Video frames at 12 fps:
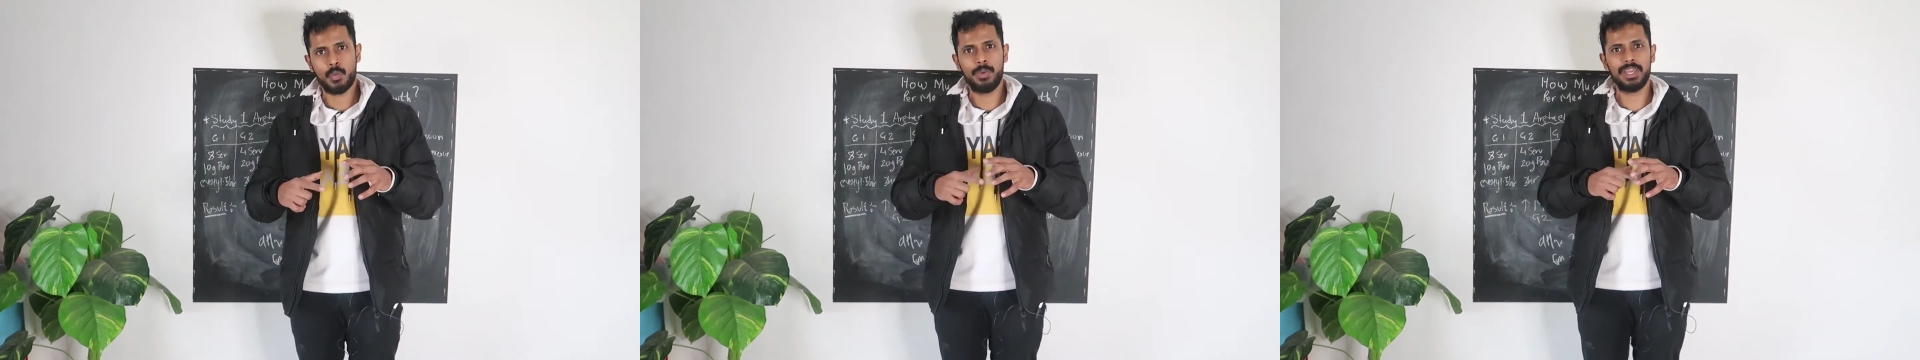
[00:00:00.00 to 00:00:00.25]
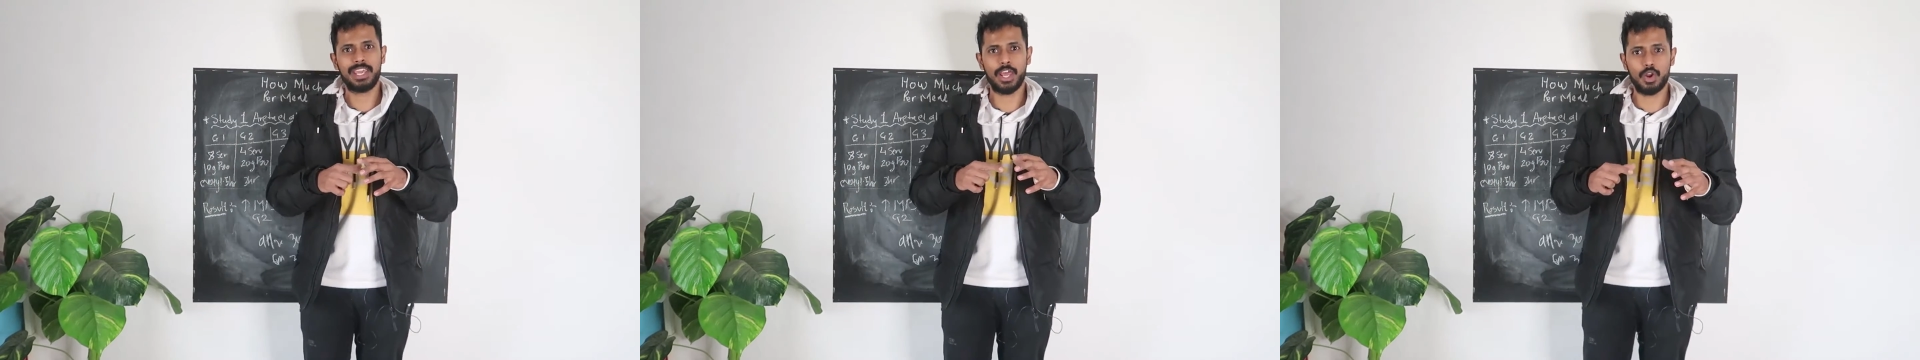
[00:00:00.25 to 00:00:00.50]

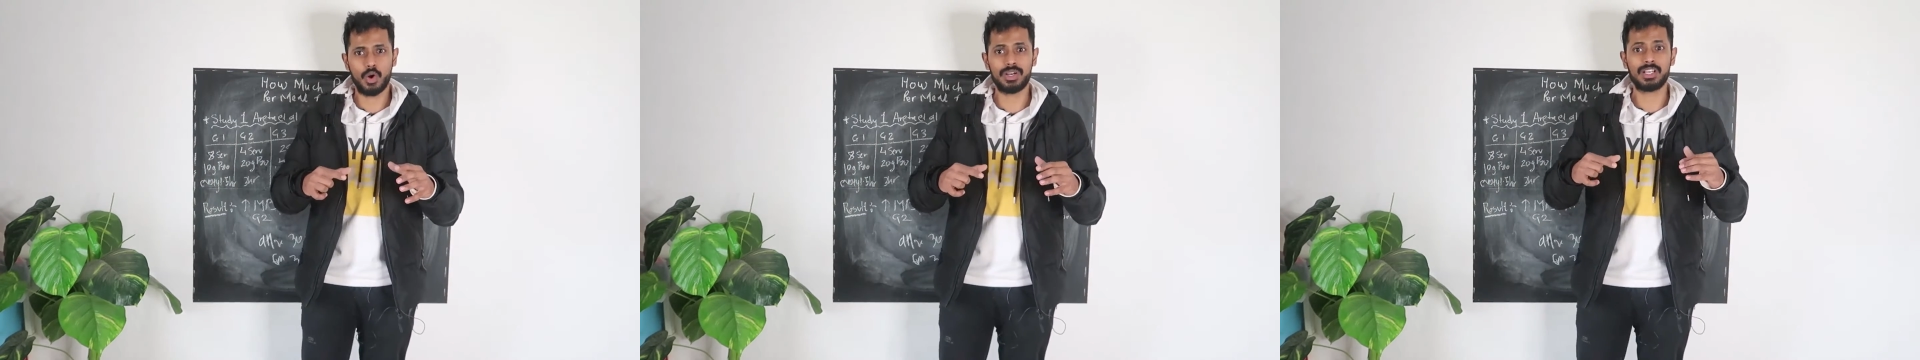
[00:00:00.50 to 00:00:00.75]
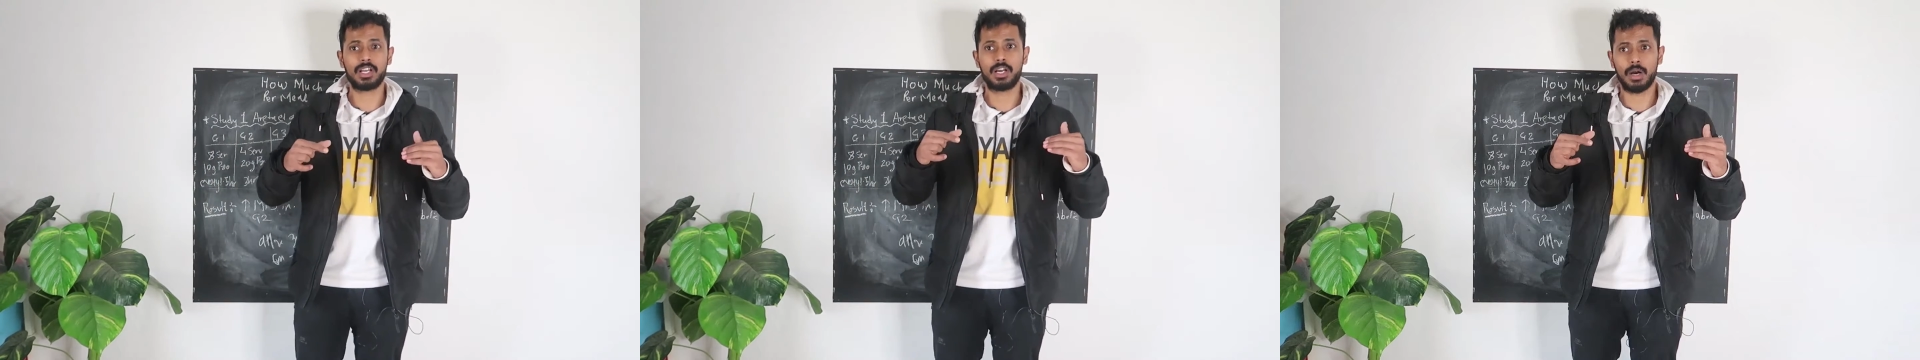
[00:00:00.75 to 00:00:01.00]
we
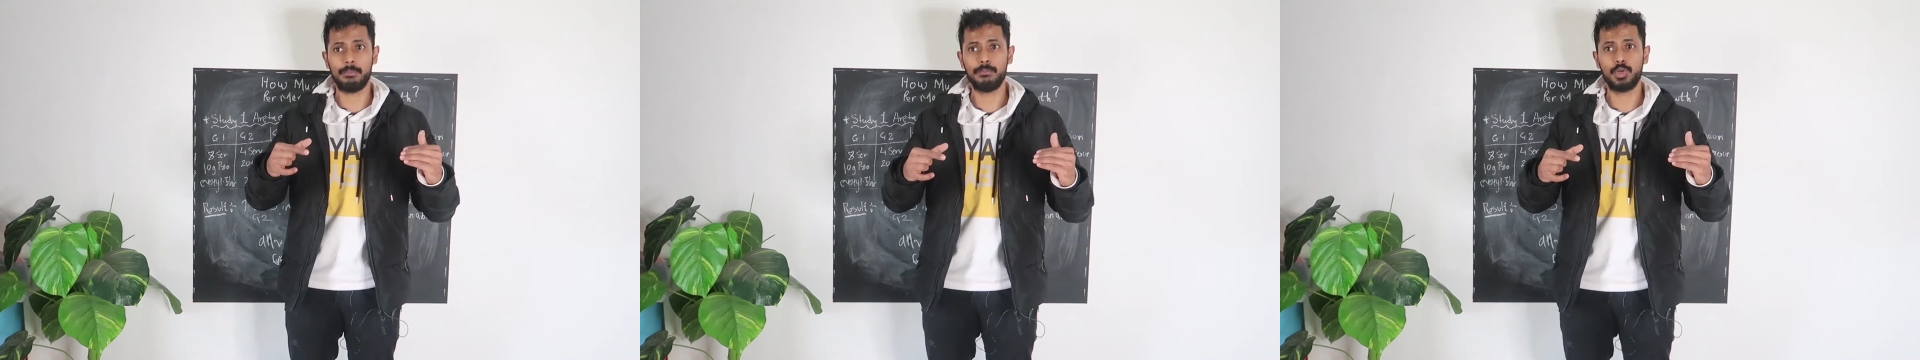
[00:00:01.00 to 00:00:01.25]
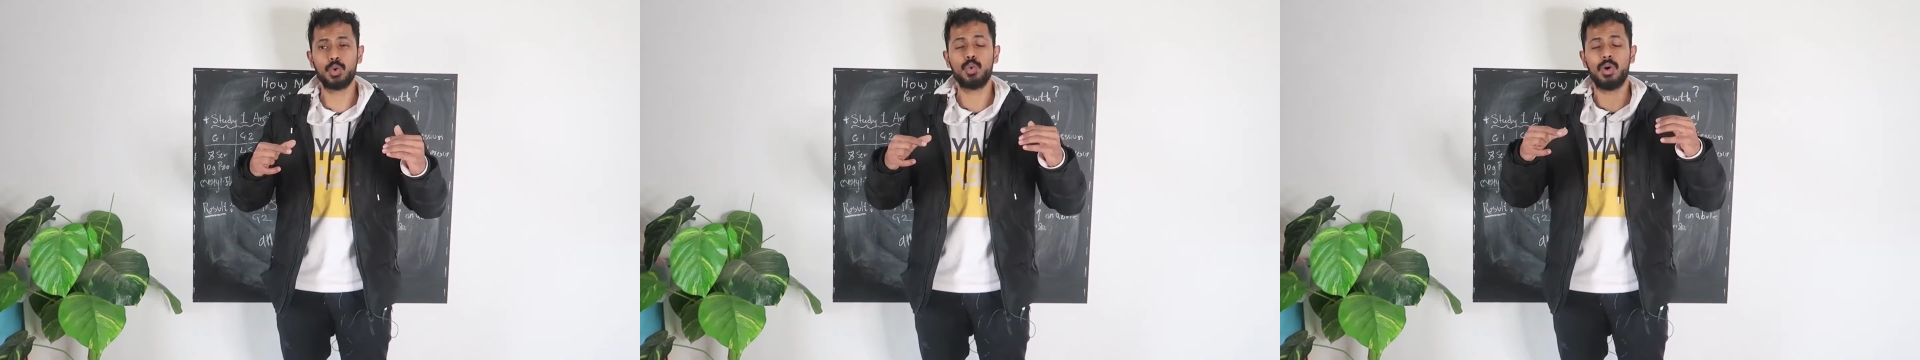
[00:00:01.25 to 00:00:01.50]
cannot
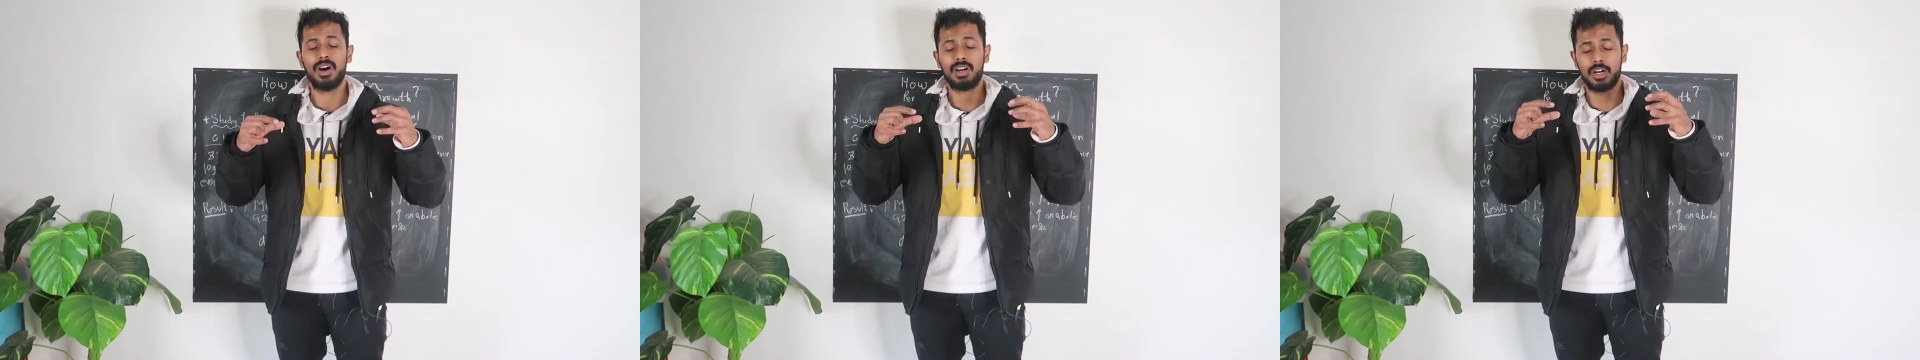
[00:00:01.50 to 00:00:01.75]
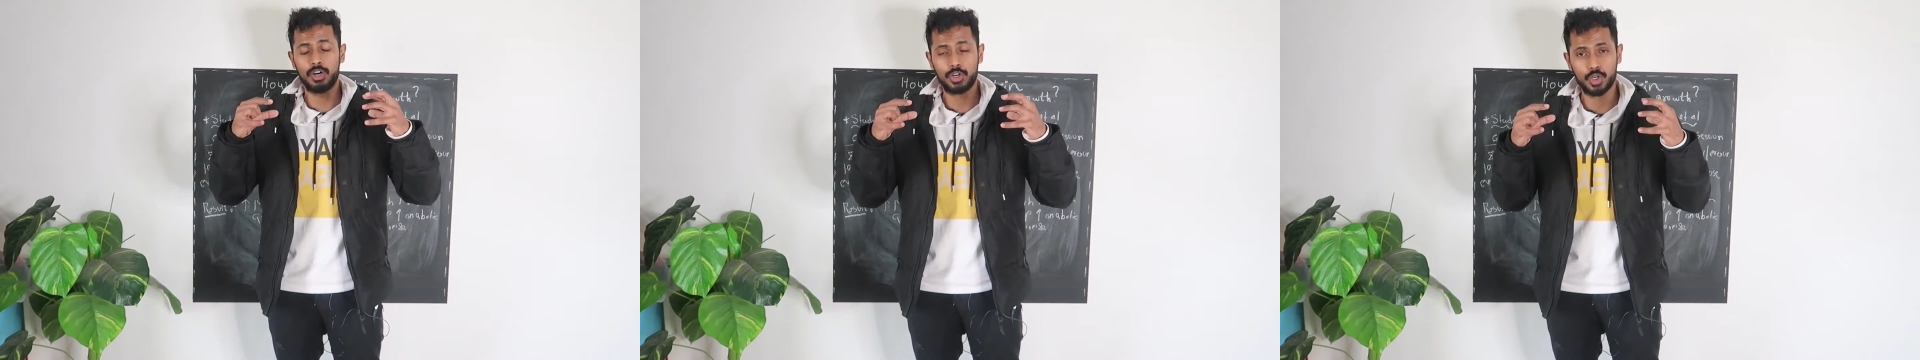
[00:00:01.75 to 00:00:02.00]
come to
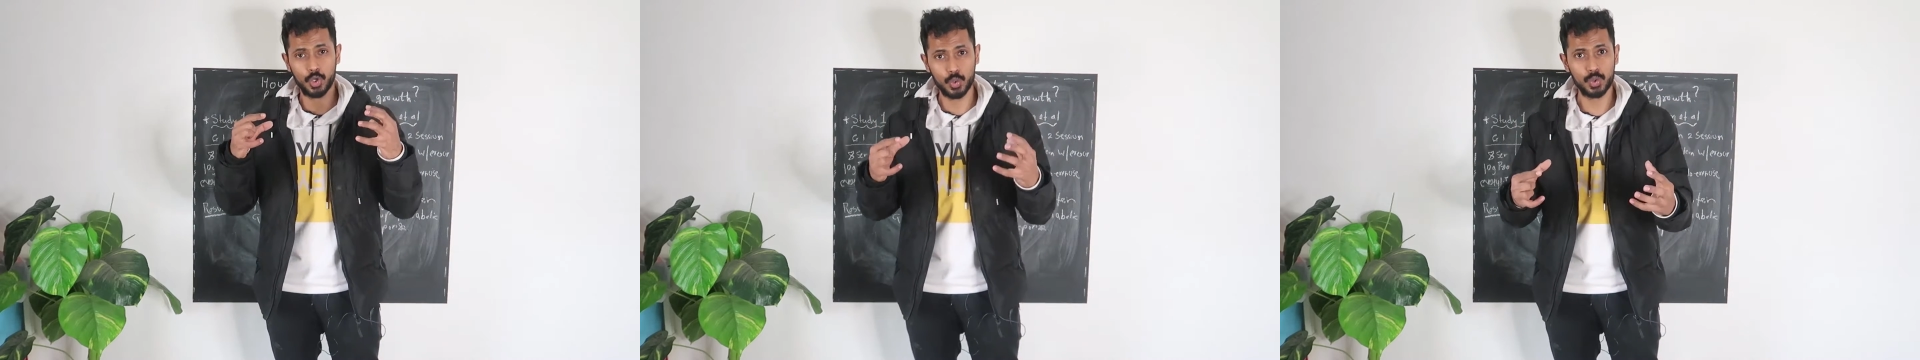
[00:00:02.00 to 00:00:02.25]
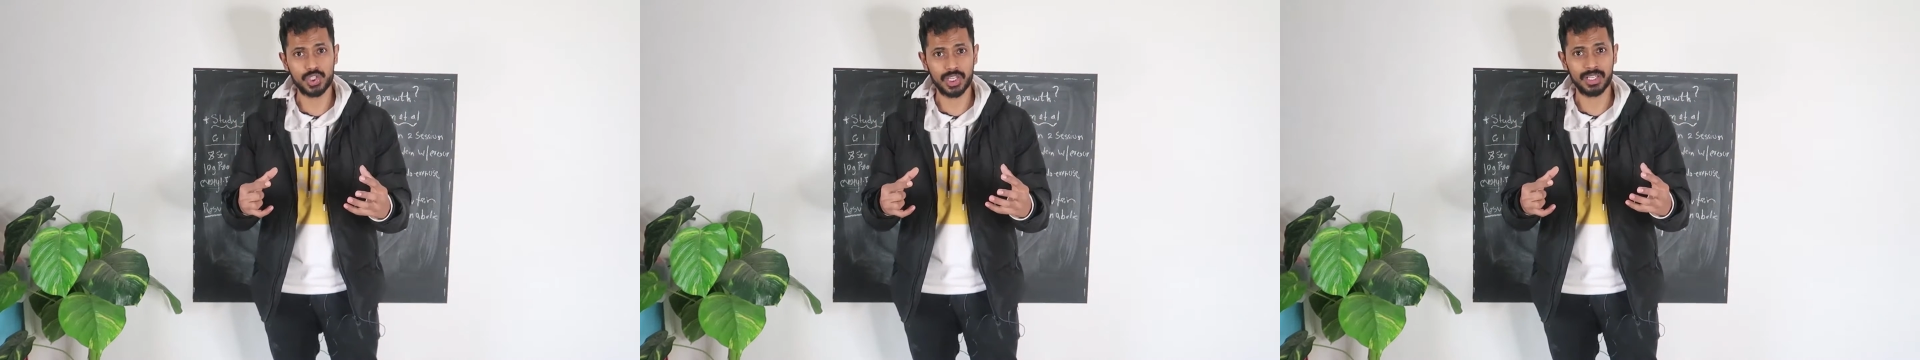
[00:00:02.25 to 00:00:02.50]
a
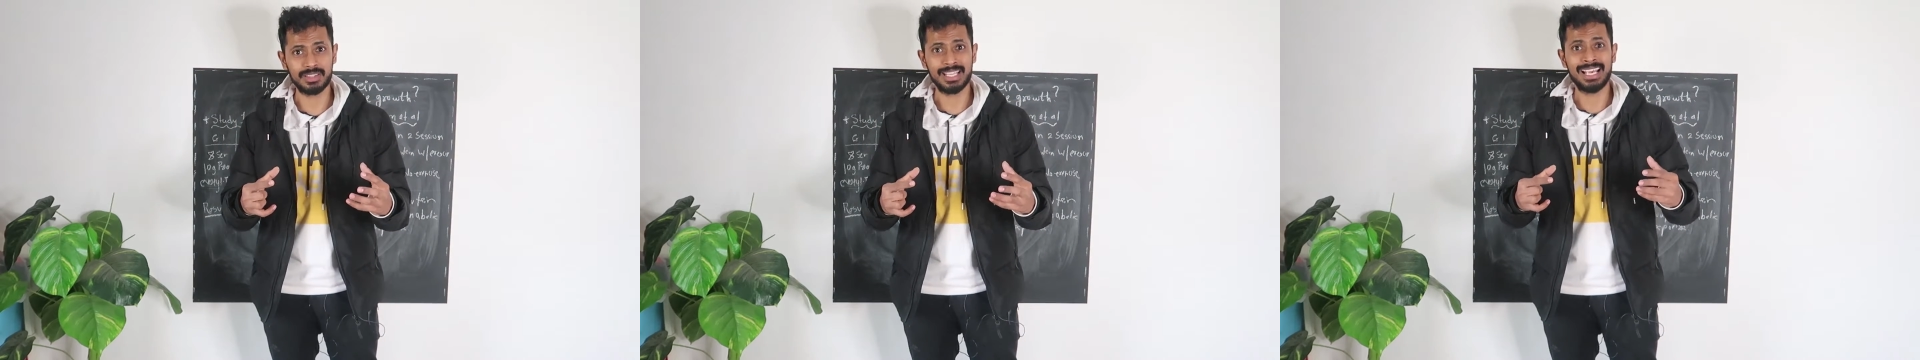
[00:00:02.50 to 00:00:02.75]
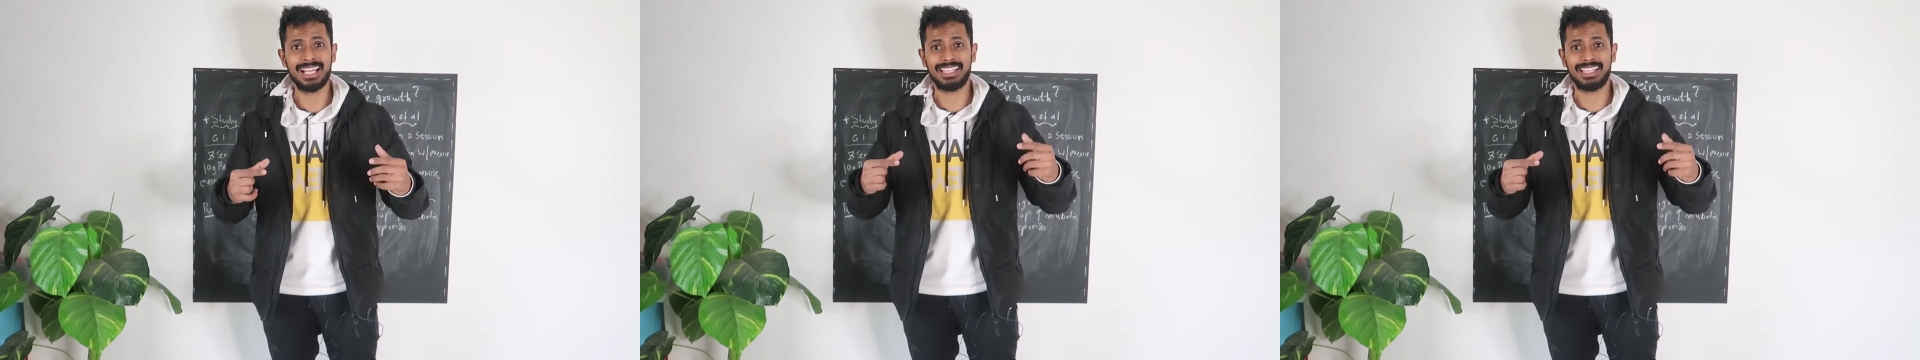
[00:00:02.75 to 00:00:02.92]
conclusion